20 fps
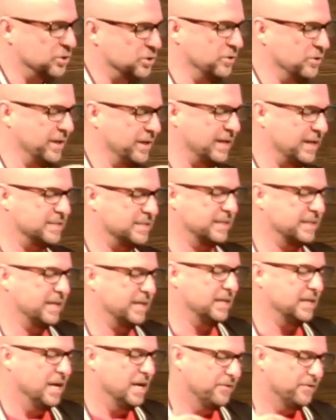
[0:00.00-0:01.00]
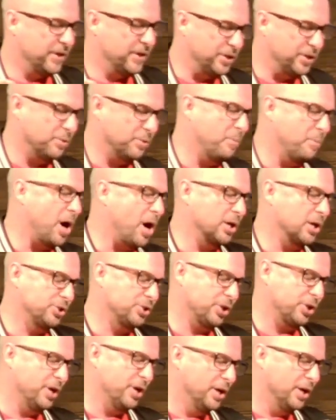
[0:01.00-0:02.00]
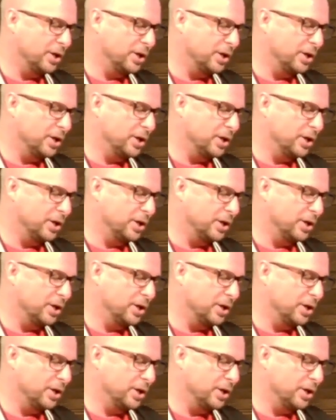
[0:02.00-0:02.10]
this, then you're marked, you're